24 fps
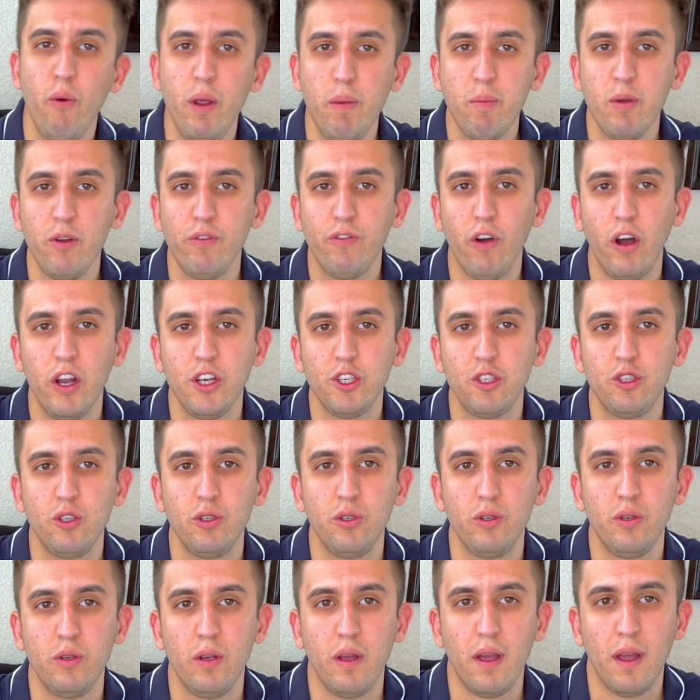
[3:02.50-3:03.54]
we move on
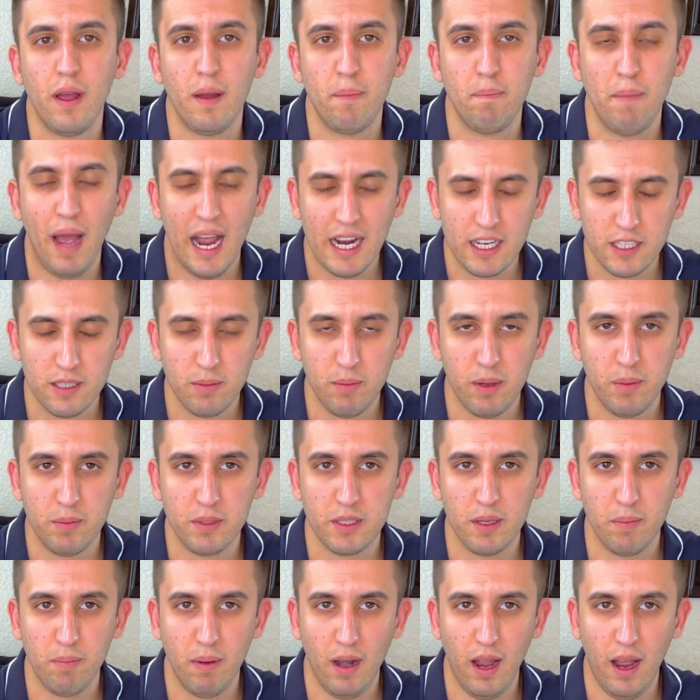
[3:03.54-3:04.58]
to maximum
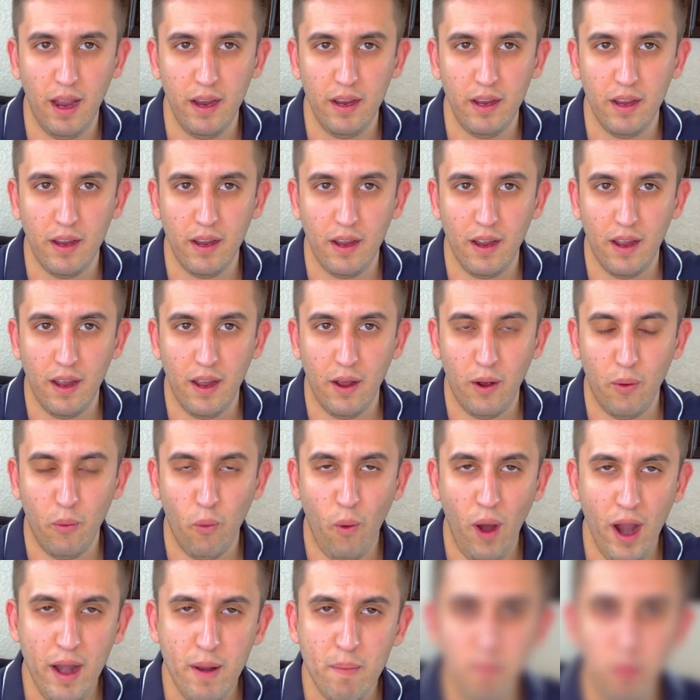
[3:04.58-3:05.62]
supply,
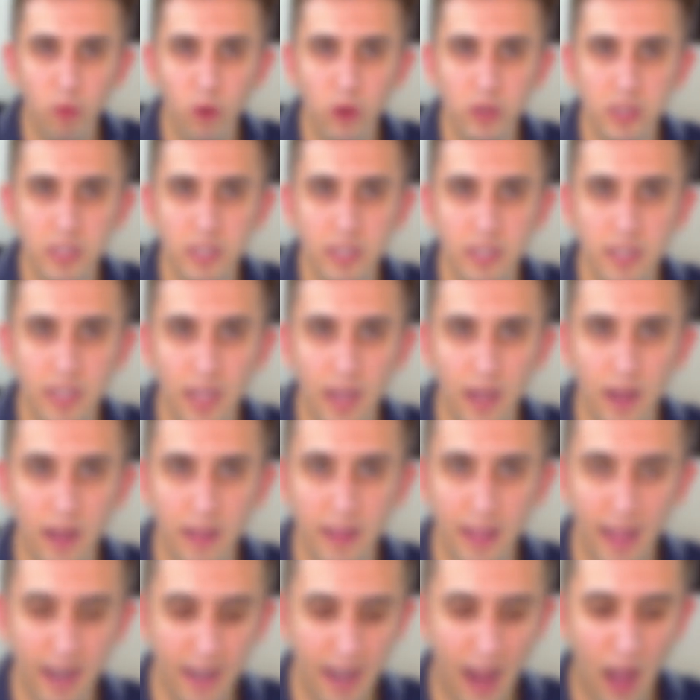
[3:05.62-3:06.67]
one important
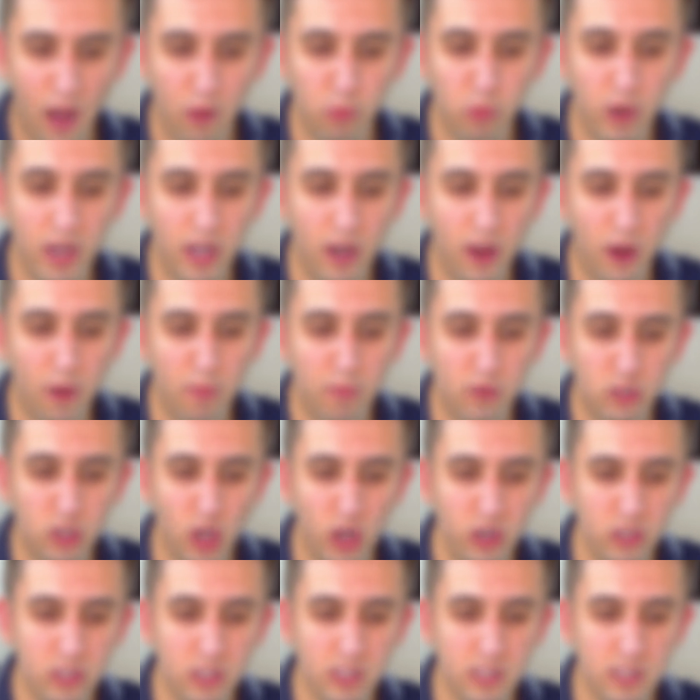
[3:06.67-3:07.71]
thing that now we know
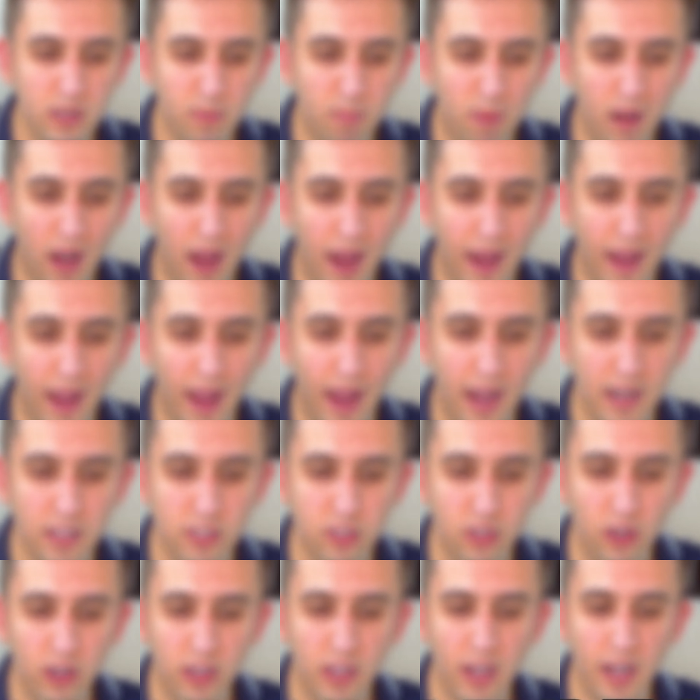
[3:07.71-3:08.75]
total supply and
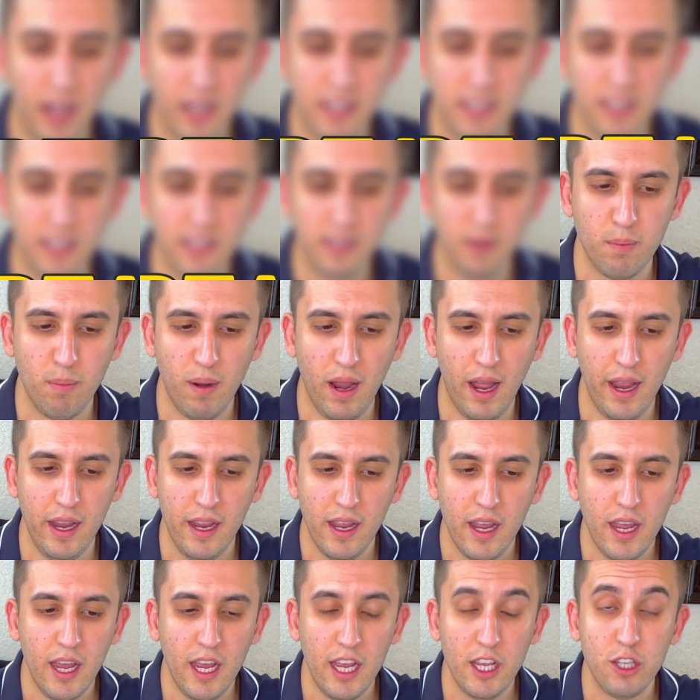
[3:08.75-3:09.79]
circulating supply
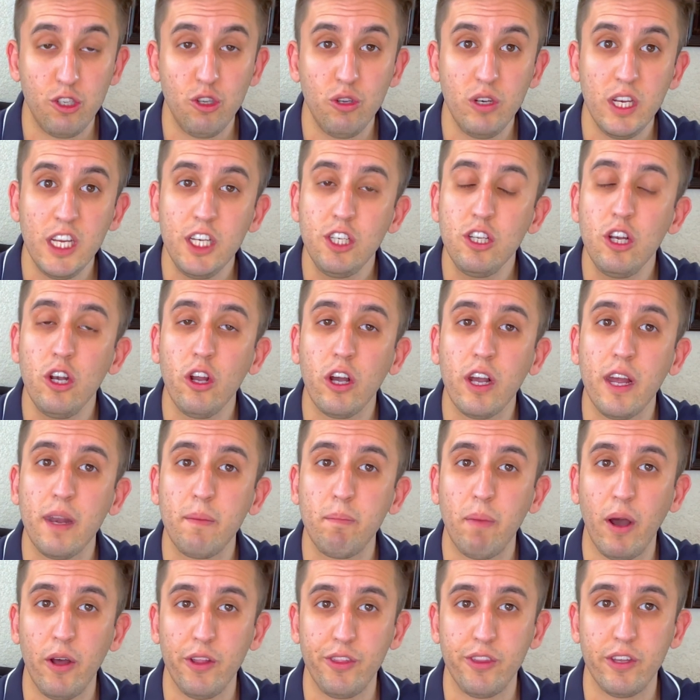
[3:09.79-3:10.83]
is you need to look
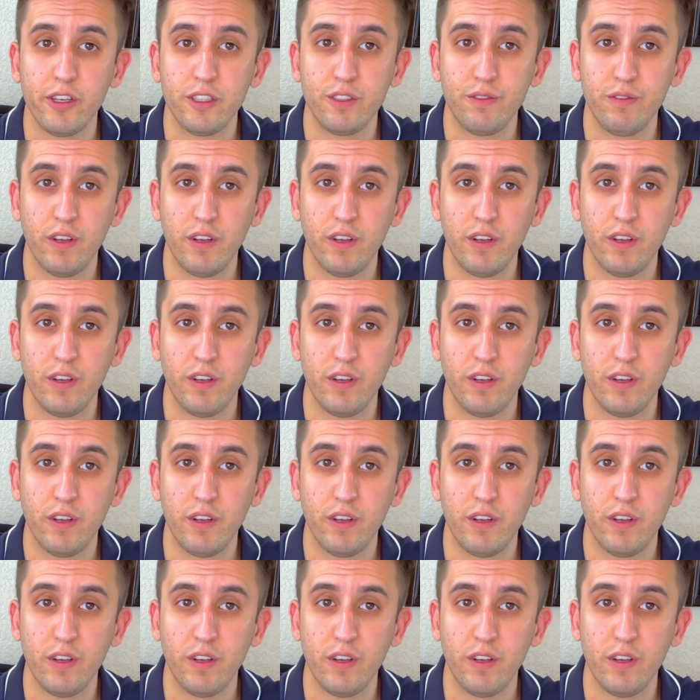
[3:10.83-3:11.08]
at both those